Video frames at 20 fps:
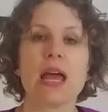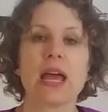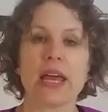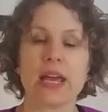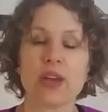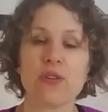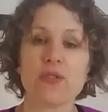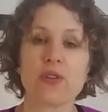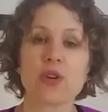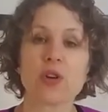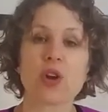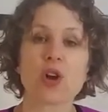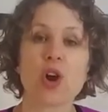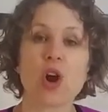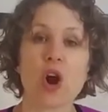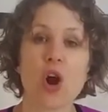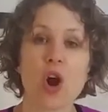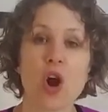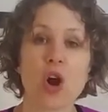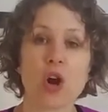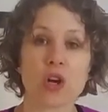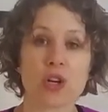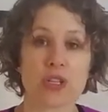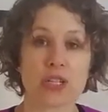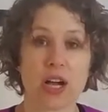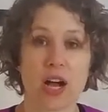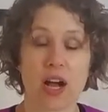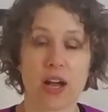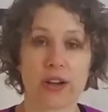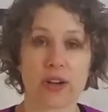If your car
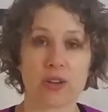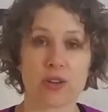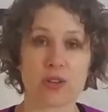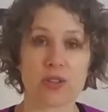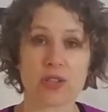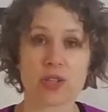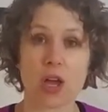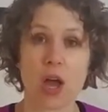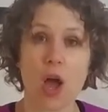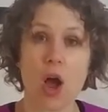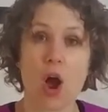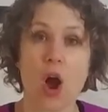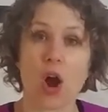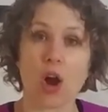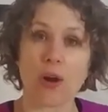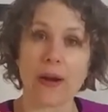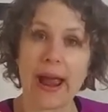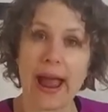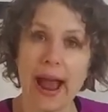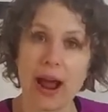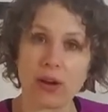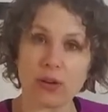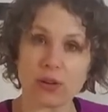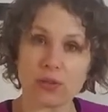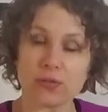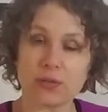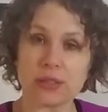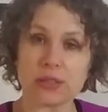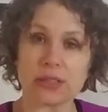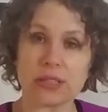tires are out
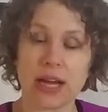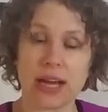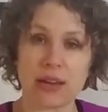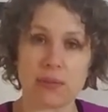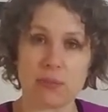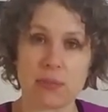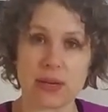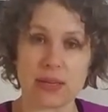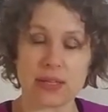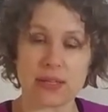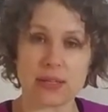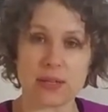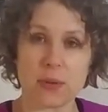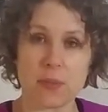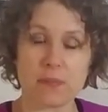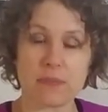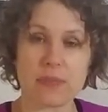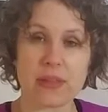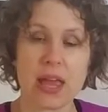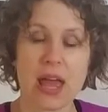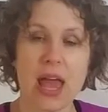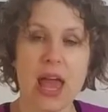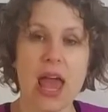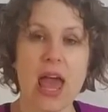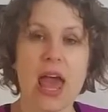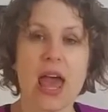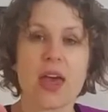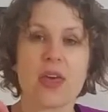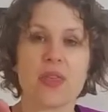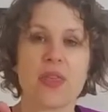of alignment,
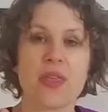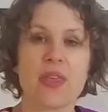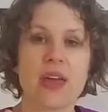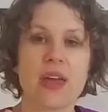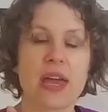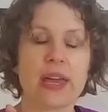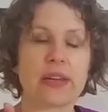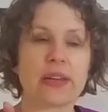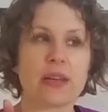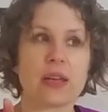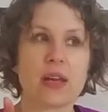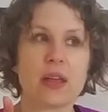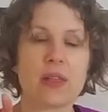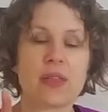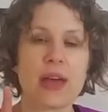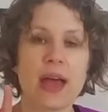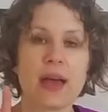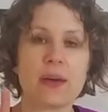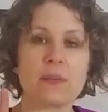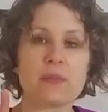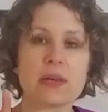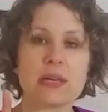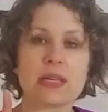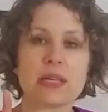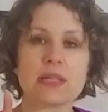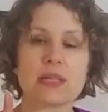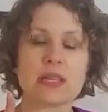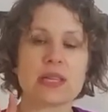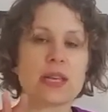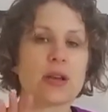then that
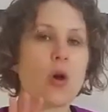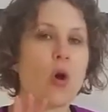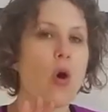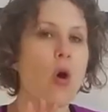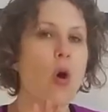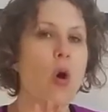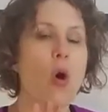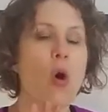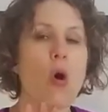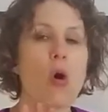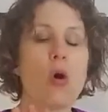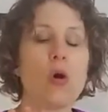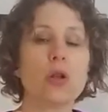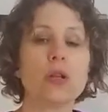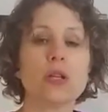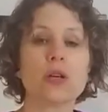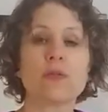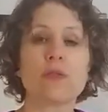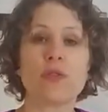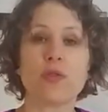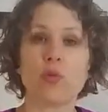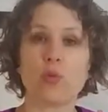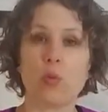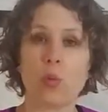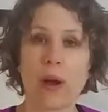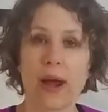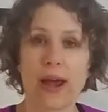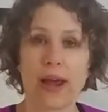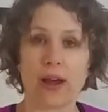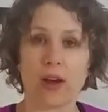means that all of the
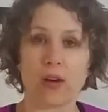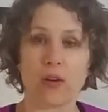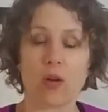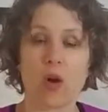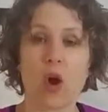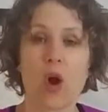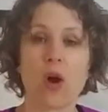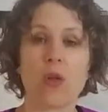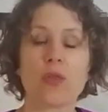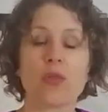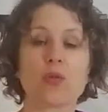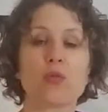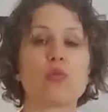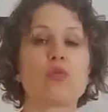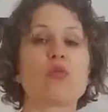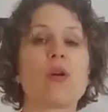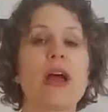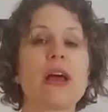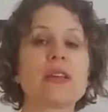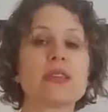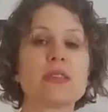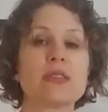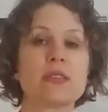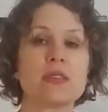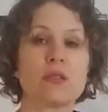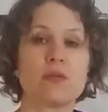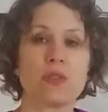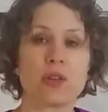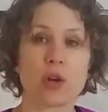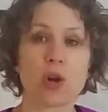wear on the rest
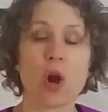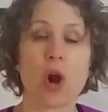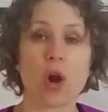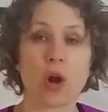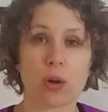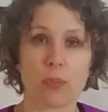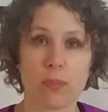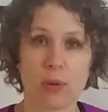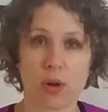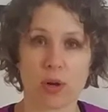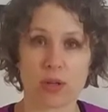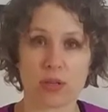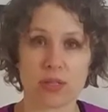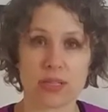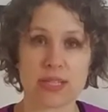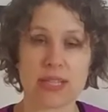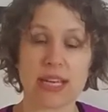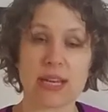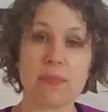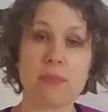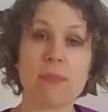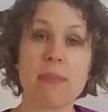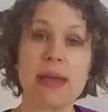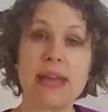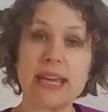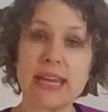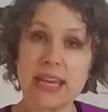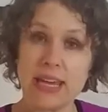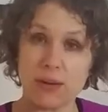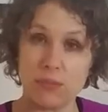of the car parts that
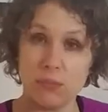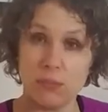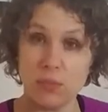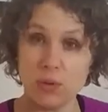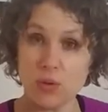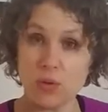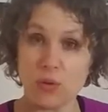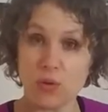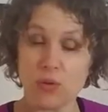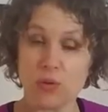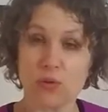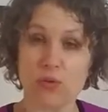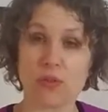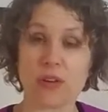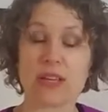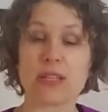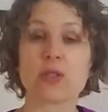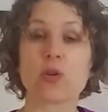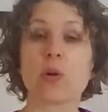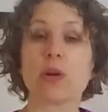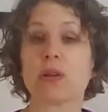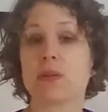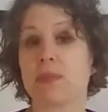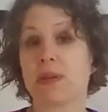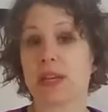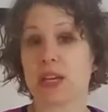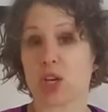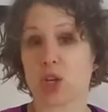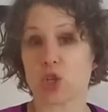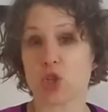make it move is going to
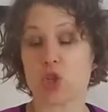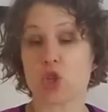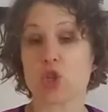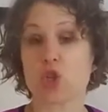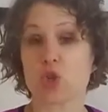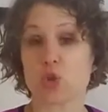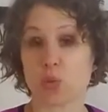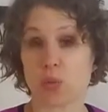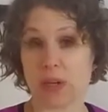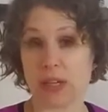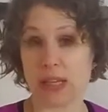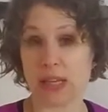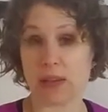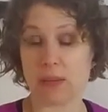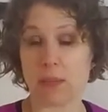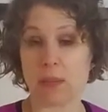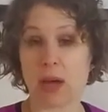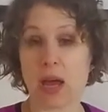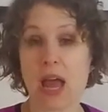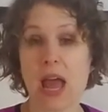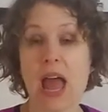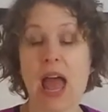be extreme.